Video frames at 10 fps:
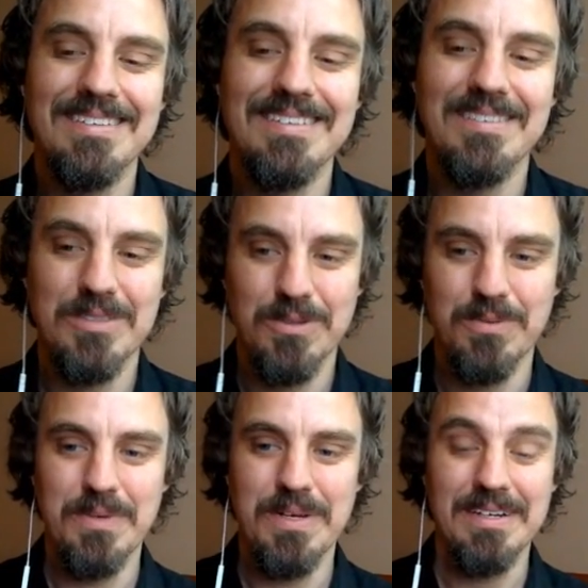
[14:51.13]
So
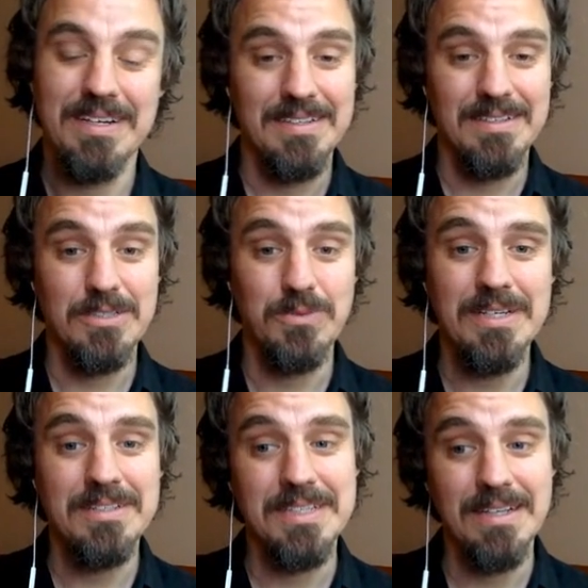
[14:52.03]
we are then as
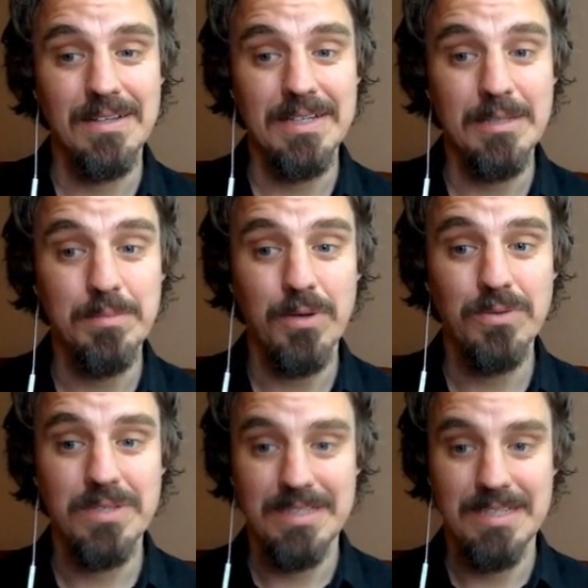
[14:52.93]
readers in our little
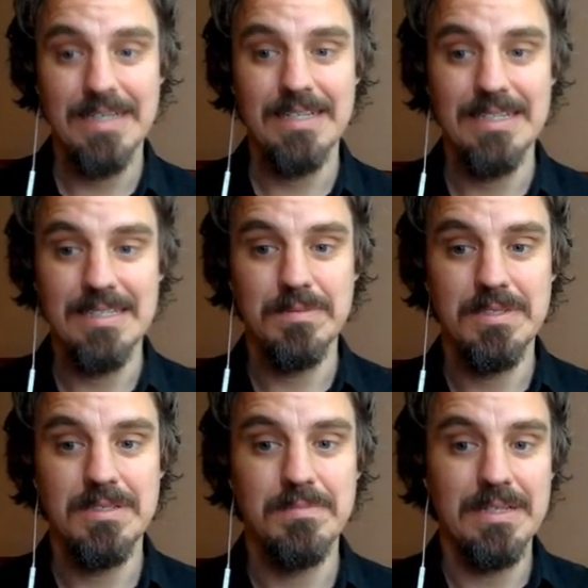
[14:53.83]
boat, and he's the
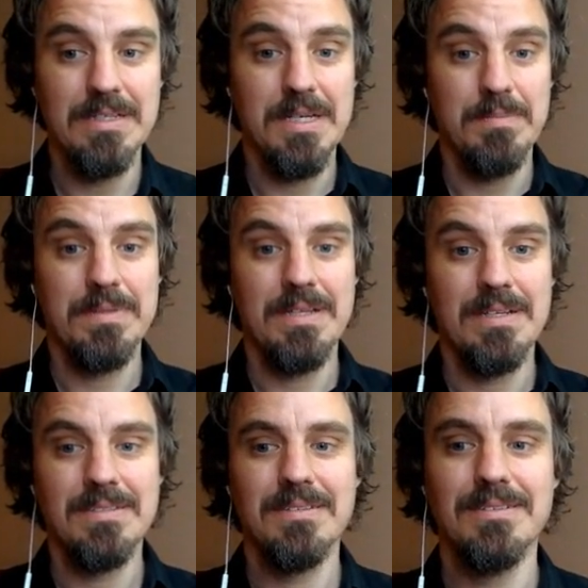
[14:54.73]
big ship
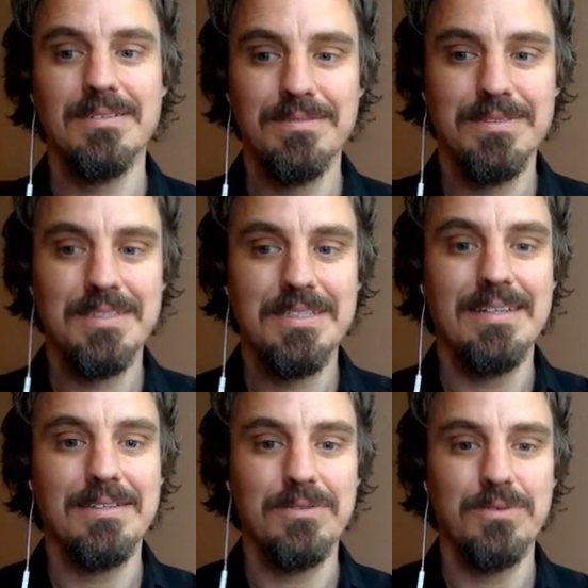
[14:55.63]
that's kind of
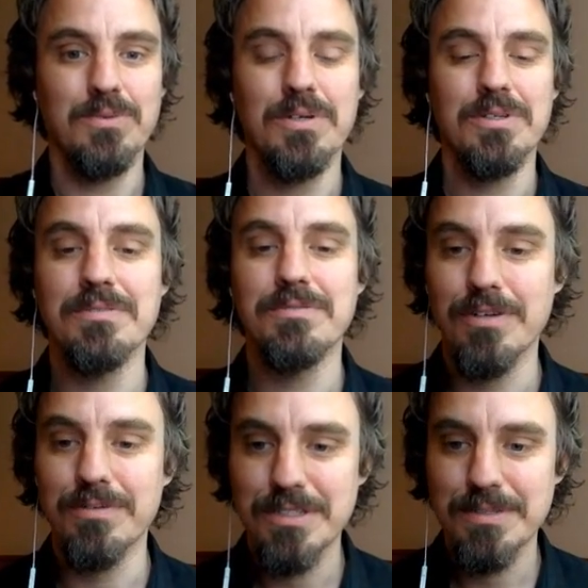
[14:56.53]
sailing through the waters in front
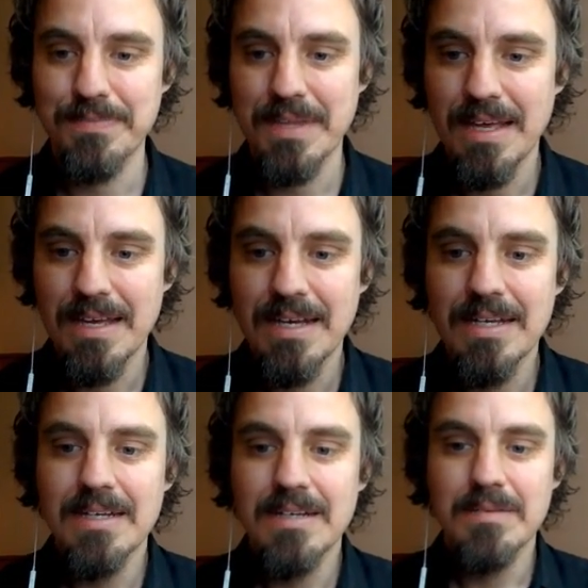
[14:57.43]
of us.
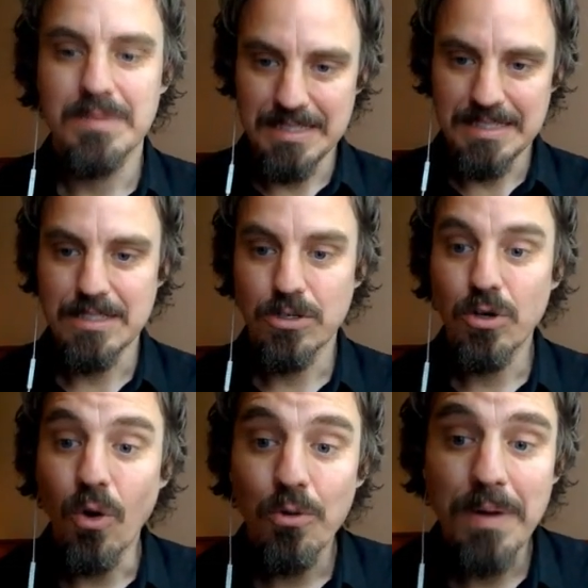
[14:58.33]
But then it says,
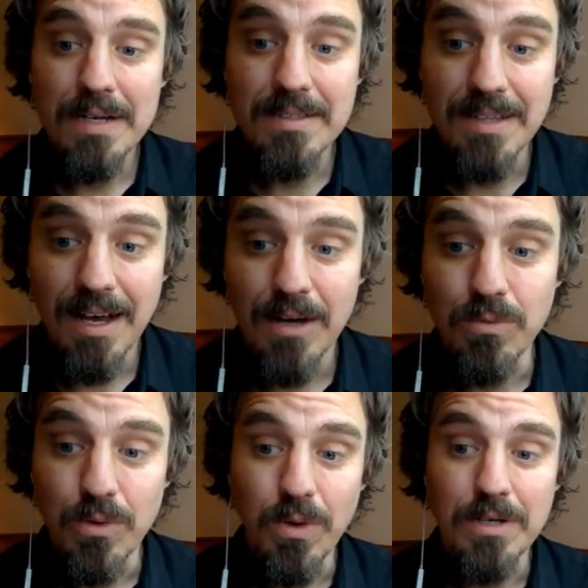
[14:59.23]
"Go back
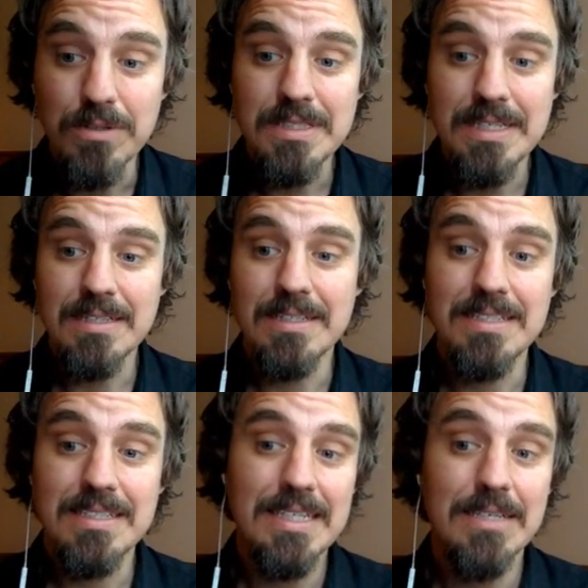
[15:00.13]
now, while you still can
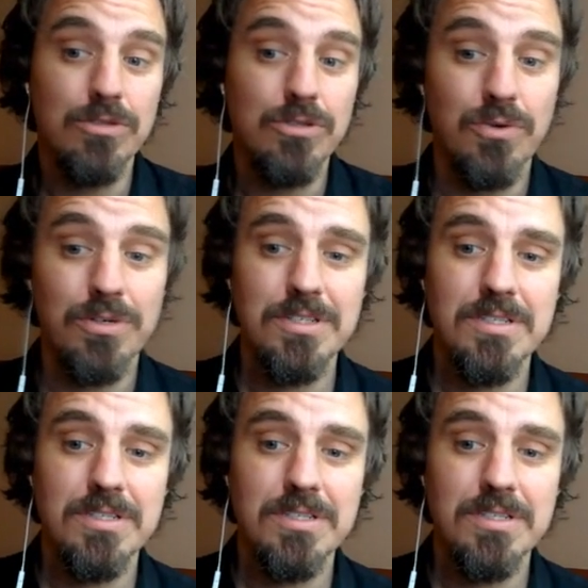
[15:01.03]
see your shores.